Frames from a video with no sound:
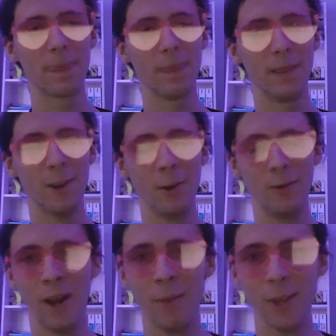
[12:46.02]

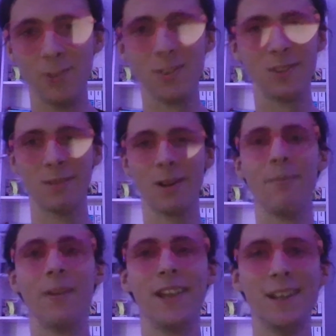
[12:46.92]
dumb YouTuber
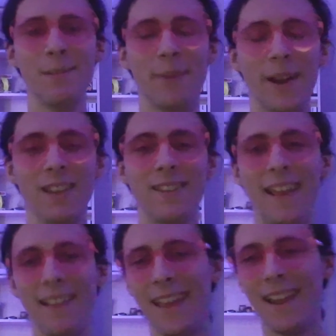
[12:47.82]
opinion, but
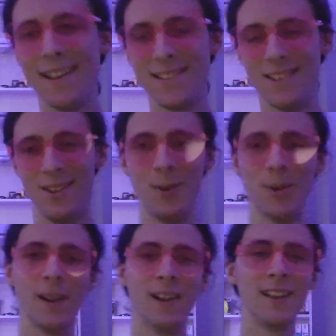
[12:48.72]
take that as
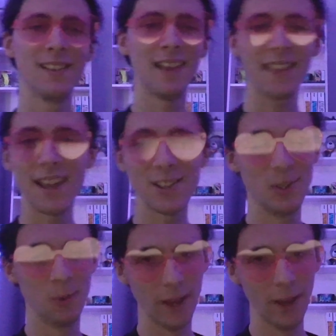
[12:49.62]
you
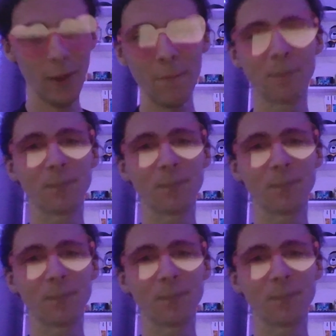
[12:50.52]
will.